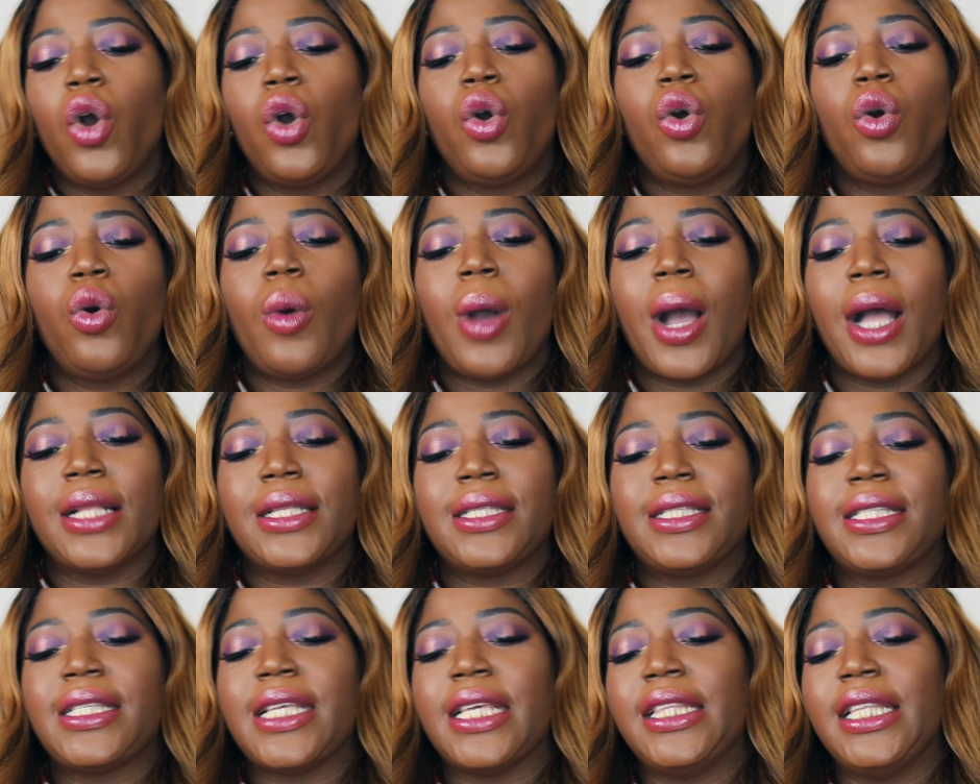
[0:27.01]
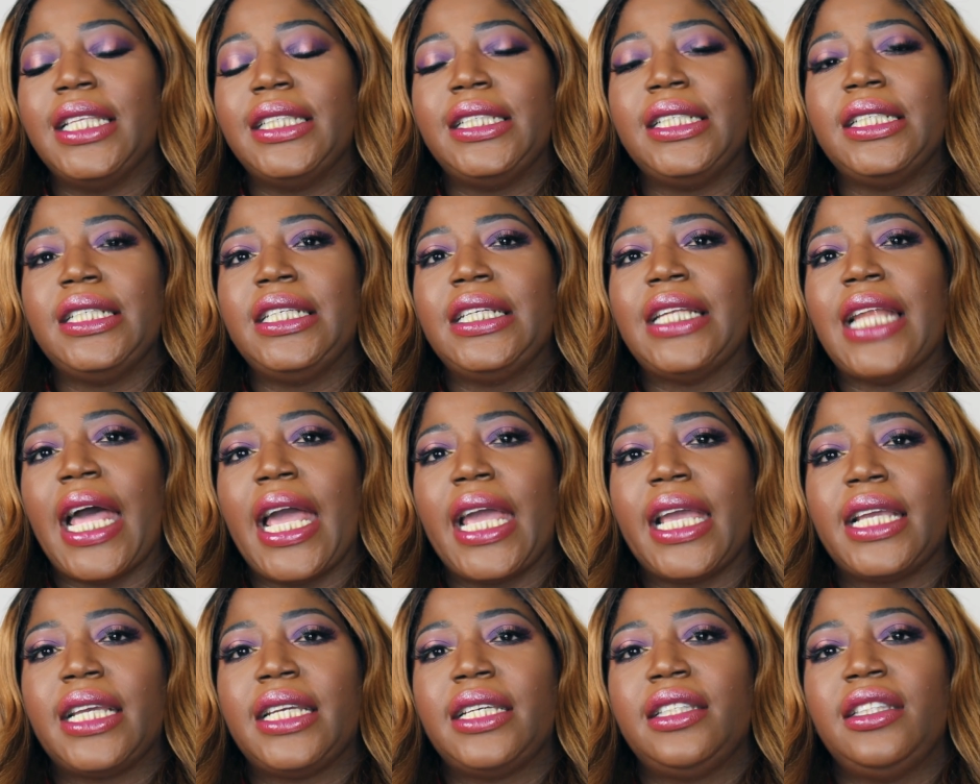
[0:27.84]
who had said they didn't
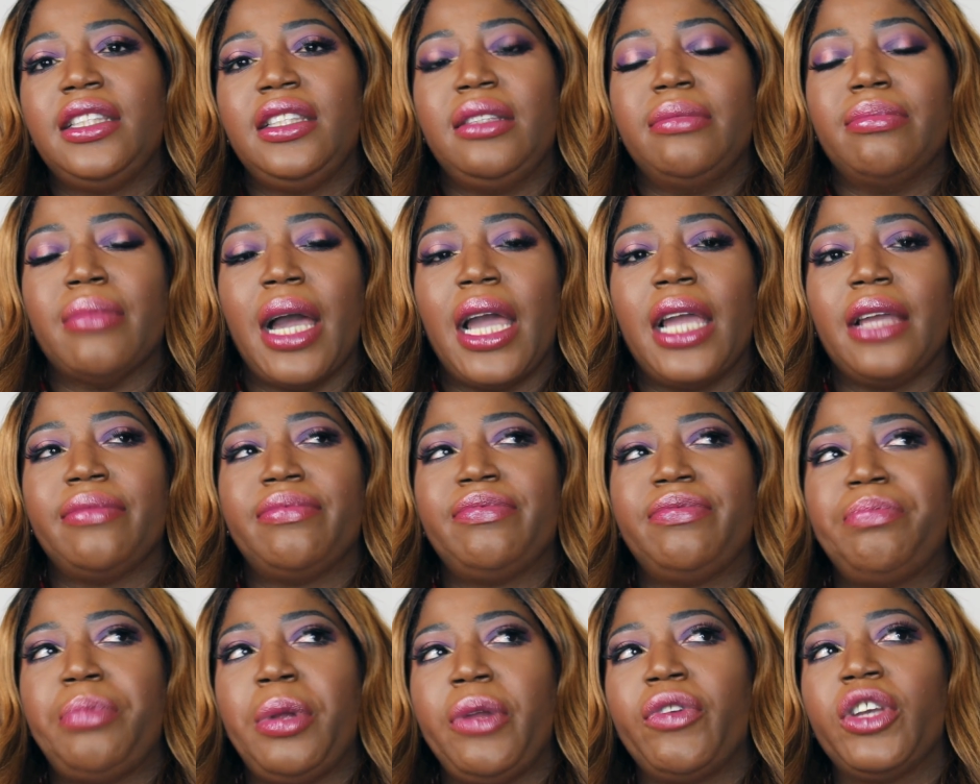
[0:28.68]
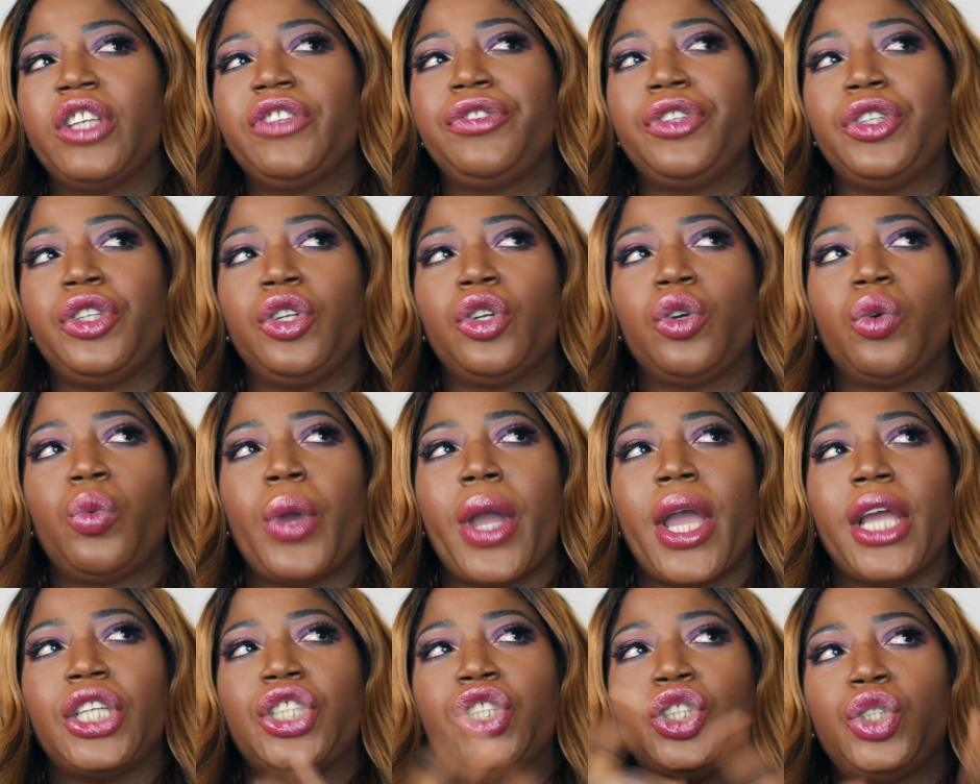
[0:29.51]
like my previous video
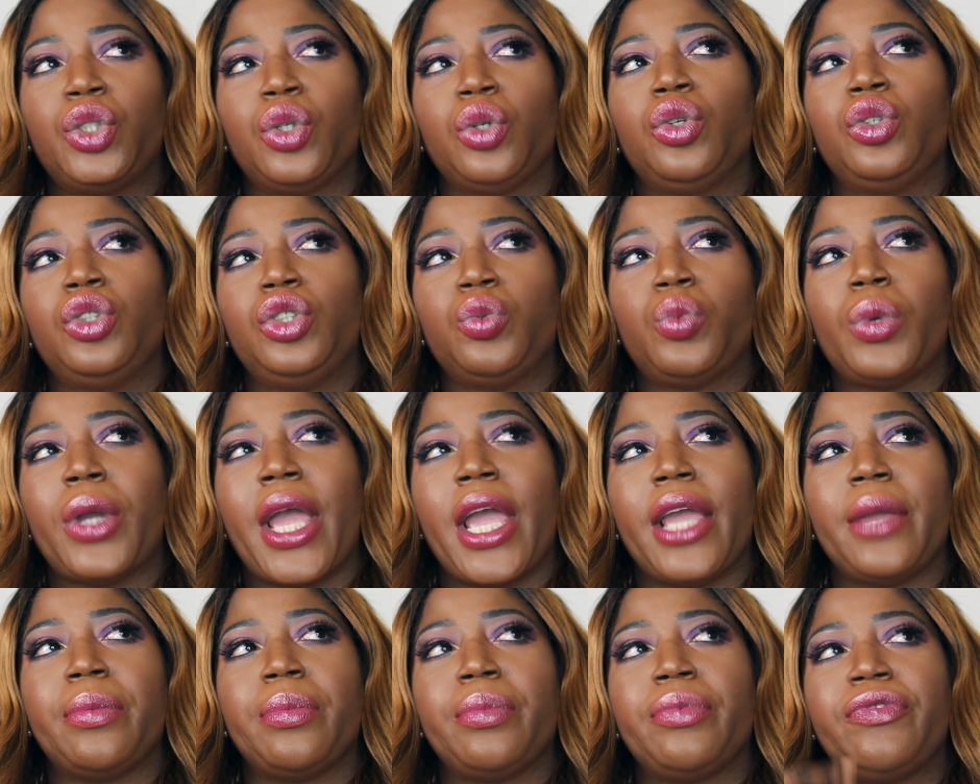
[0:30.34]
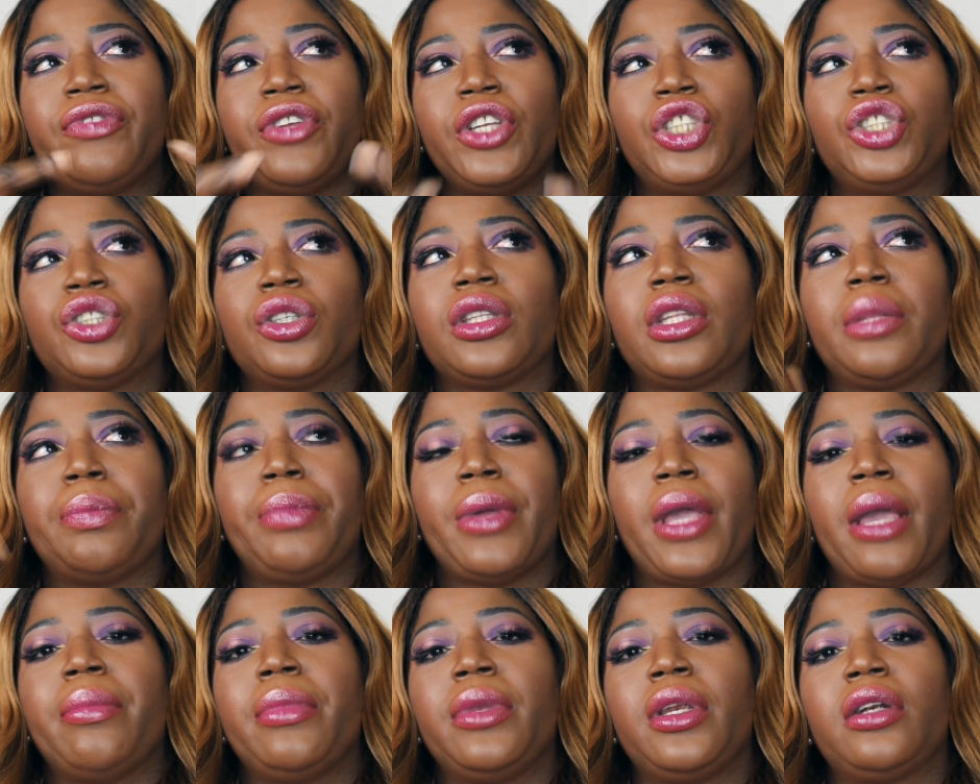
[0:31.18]
where I featured the
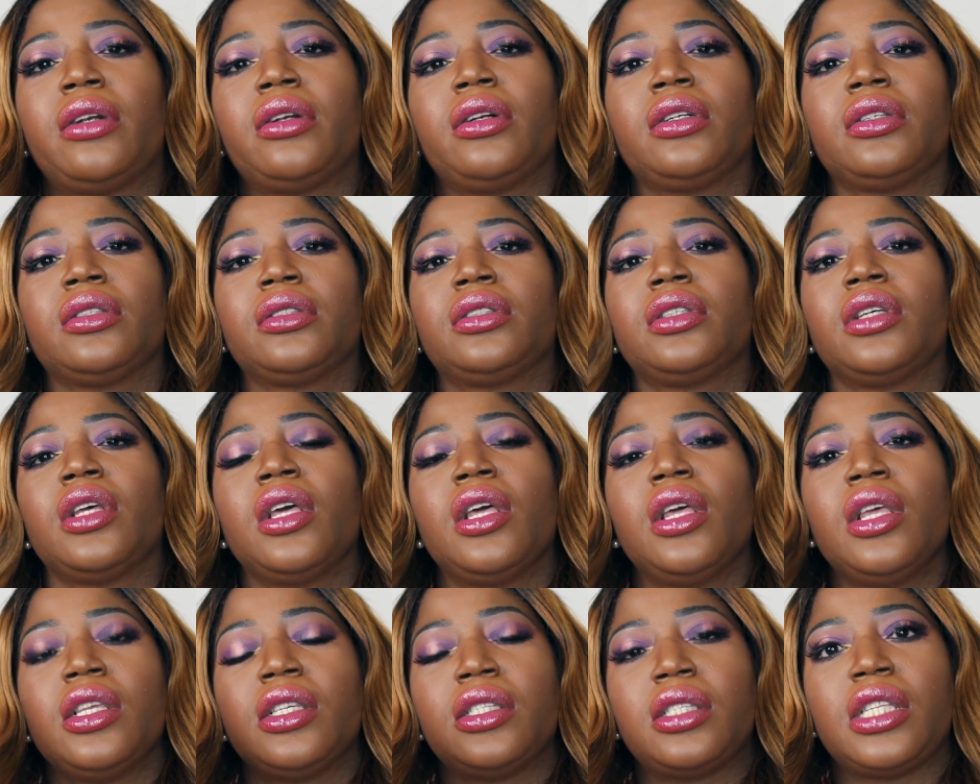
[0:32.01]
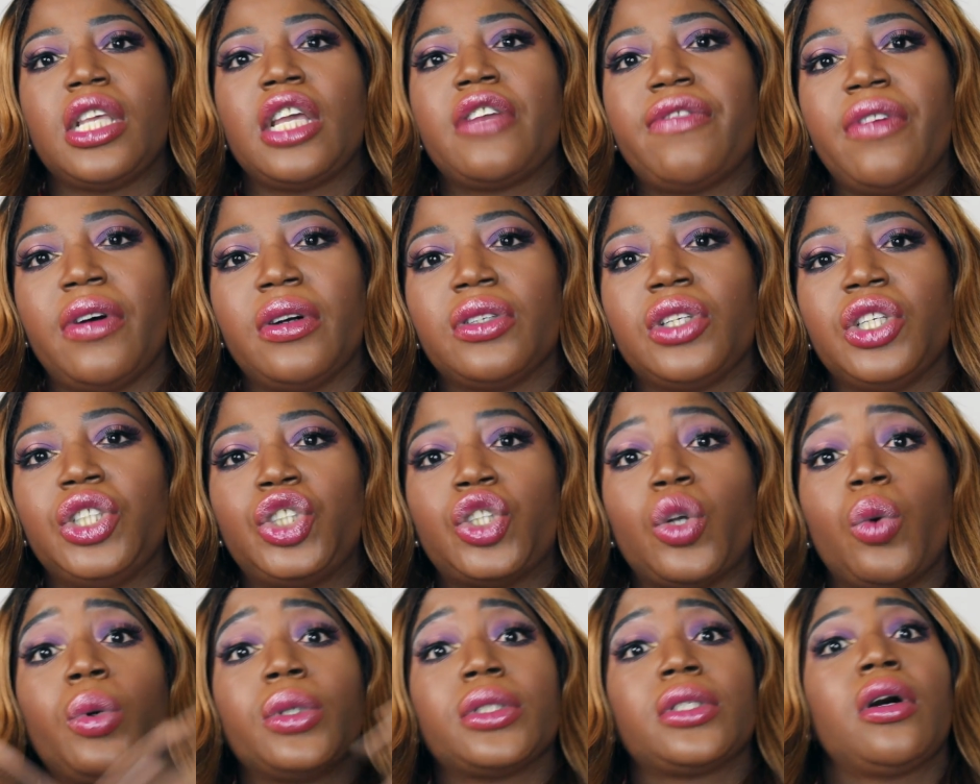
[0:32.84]
Bare Minerals stick
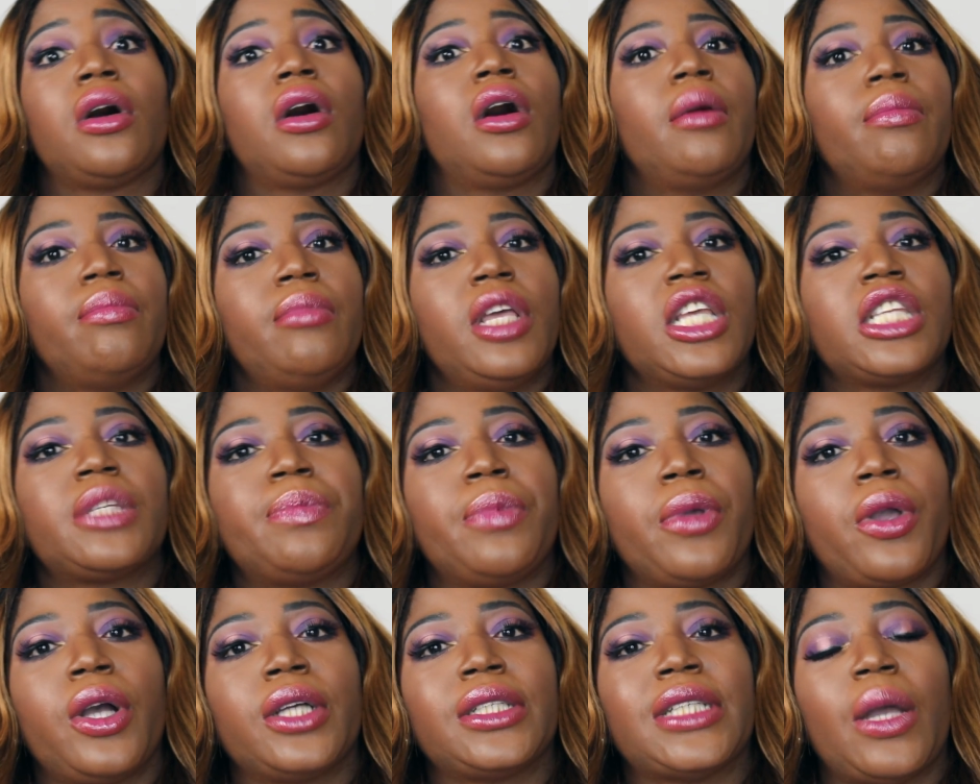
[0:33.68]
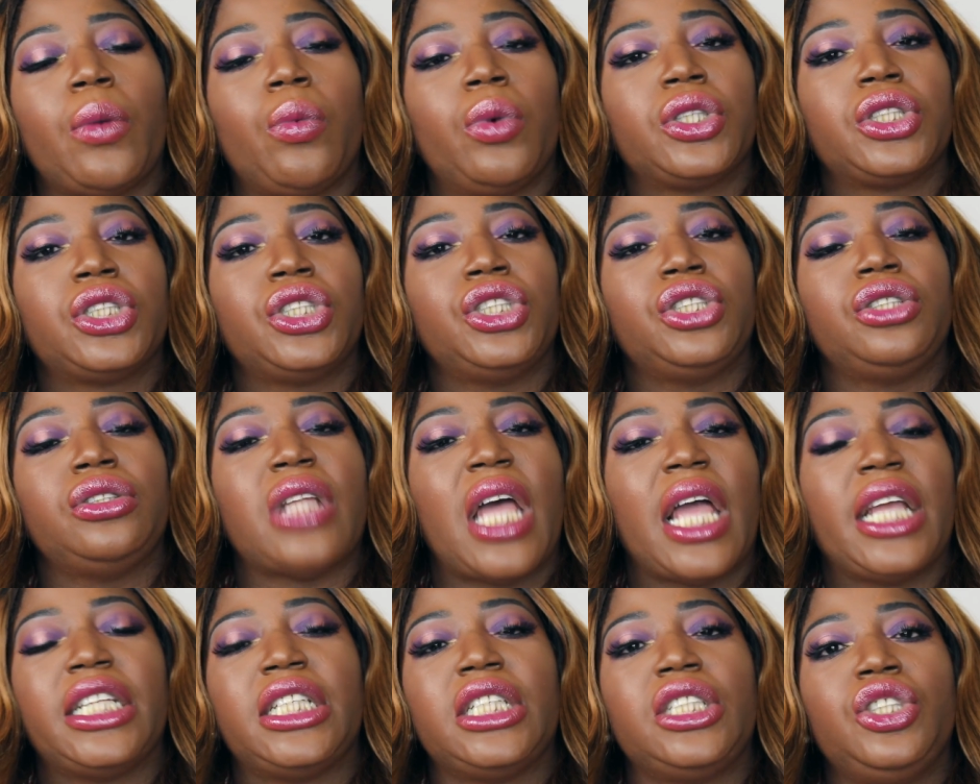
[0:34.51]
foundation was a hot mess because
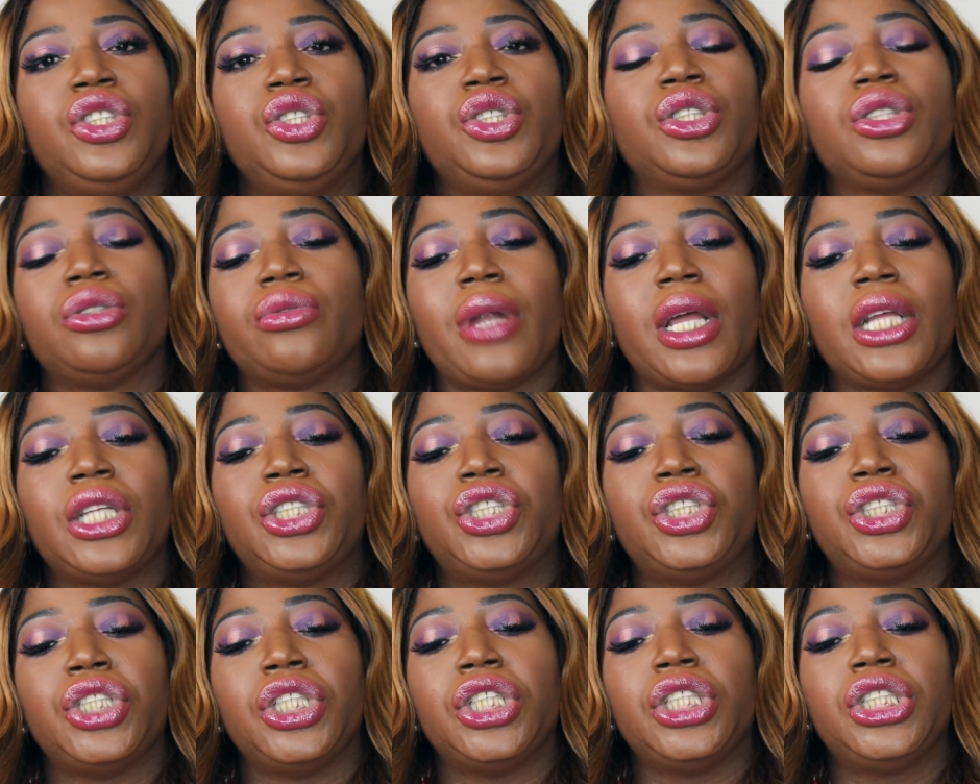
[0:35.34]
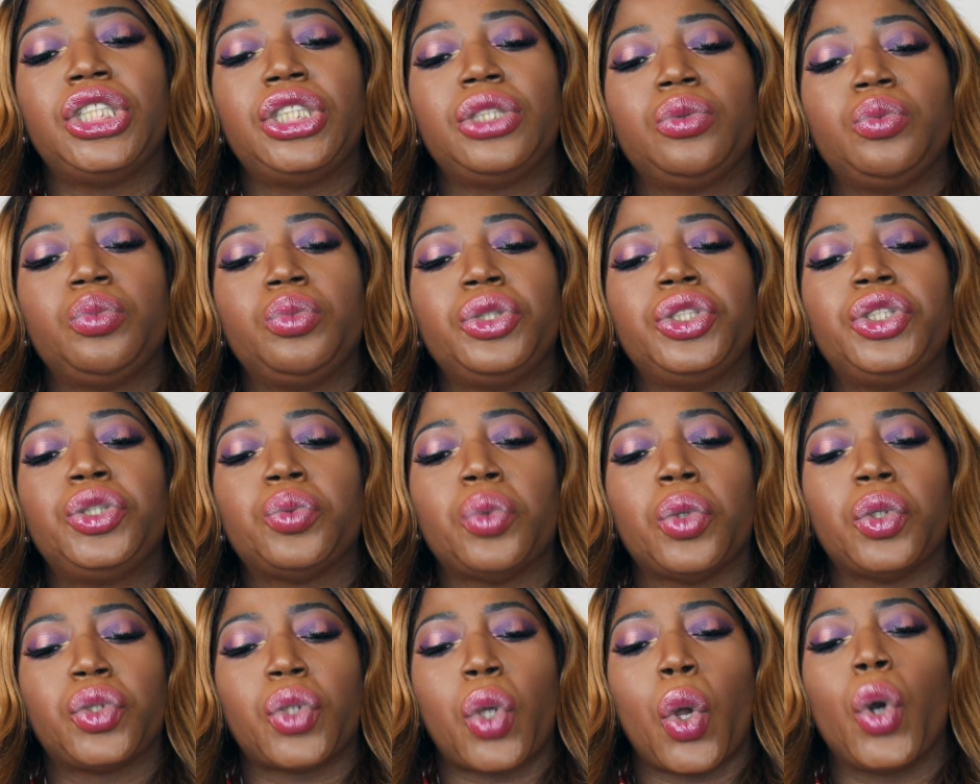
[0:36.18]
I didn't use the right shade,
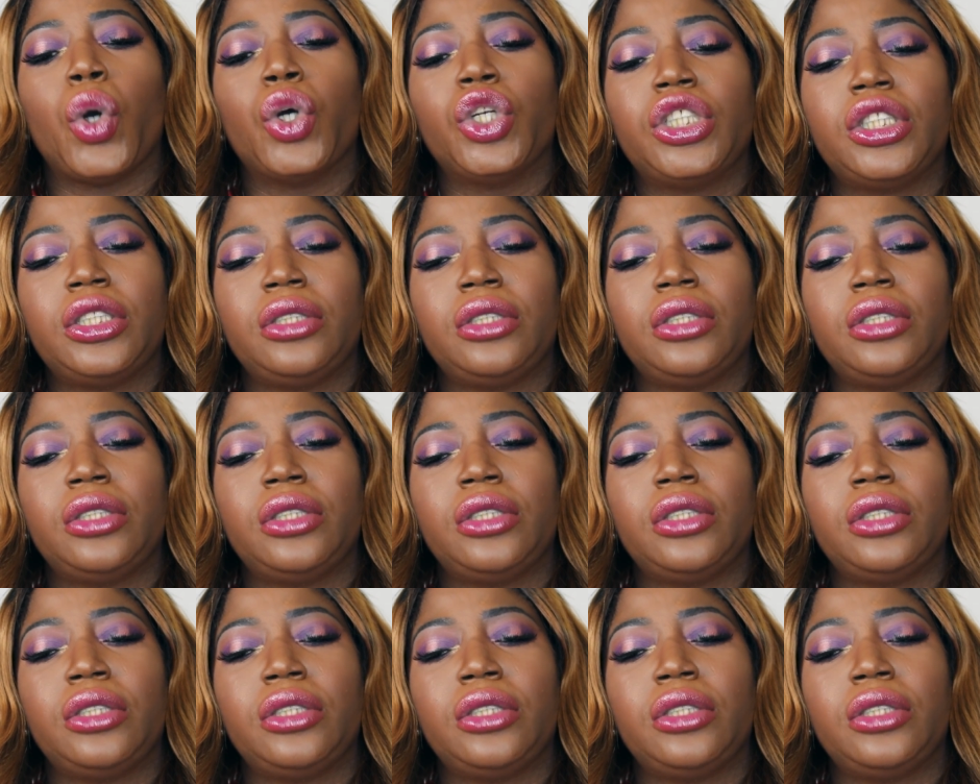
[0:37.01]
which was odd.